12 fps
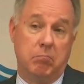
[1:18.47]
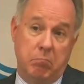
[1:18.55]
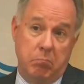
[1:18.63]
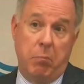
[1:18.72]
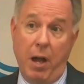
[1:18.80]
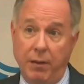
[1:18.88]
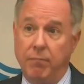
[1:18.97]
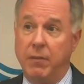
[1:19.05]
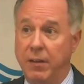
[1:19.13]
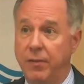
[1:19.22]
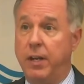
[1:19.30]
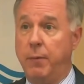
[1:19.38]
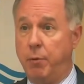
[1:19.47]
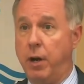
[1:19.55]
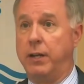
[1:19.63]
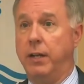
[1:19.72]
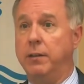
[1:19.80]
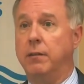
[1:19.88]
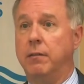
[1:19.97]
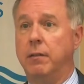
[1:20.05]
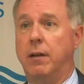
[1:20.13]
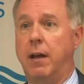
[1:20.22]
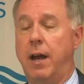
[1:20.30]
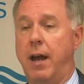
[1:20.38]
But if you get pregnant,
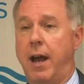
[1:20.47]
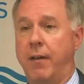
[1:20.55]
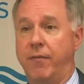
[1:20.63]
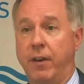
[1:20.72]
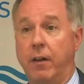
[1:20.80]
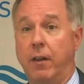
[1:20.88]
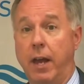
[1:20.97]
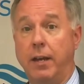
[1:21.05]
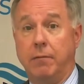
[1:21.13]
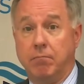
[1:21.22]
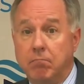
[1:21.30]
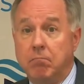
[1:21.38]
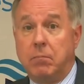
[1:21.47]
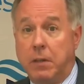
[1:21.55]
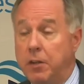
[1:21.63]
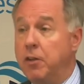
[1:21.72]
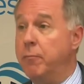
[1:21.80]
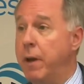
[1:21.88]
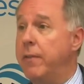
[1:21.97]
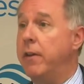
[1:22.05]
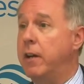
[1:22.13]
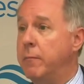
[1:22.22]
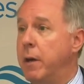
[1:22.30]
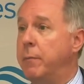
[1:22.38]
I feel like then you've made the
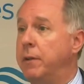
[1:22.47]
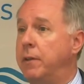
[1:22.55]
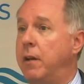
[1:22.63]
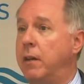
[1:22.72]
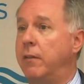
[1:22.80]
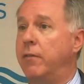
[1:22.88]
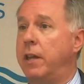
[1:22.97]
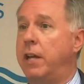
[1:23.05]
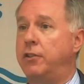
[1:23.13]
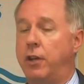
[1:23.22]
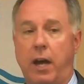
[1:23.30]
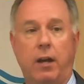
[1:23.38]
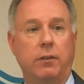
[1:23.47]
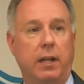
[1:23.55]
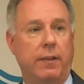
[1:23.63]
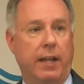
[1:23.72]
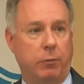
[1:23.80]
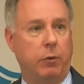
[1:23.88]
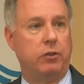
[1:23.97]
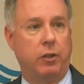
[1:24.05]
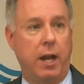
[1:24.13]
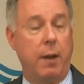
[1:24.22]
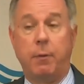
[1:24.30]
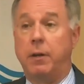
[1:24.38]
commitment to deliver that child, and that's what should
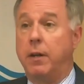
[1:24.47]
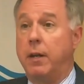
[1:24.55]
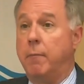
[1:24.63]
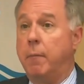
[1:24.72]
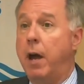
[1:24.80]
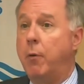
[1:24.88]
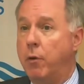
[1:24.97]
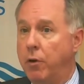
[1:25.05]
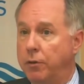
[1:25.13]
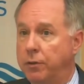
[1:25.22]
happen in my world.